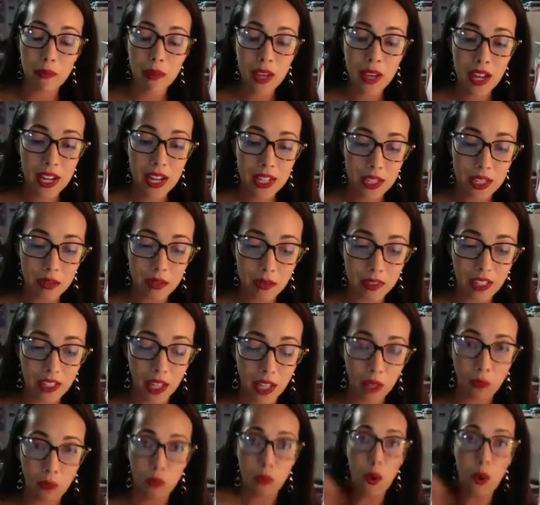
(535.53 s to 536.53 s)
She was like,
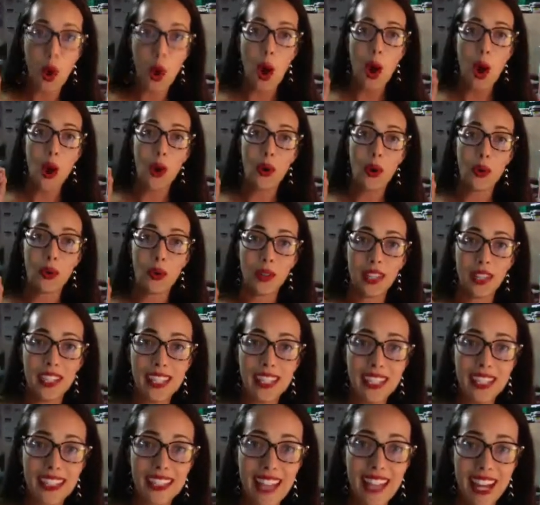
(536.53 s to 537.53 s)
whoa,
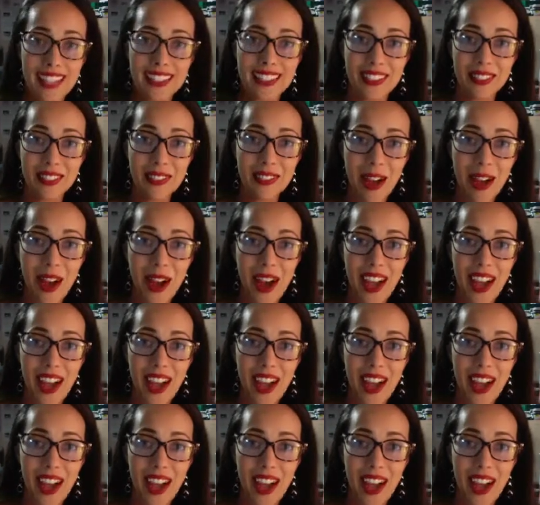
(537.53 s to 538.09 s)
that's a lot.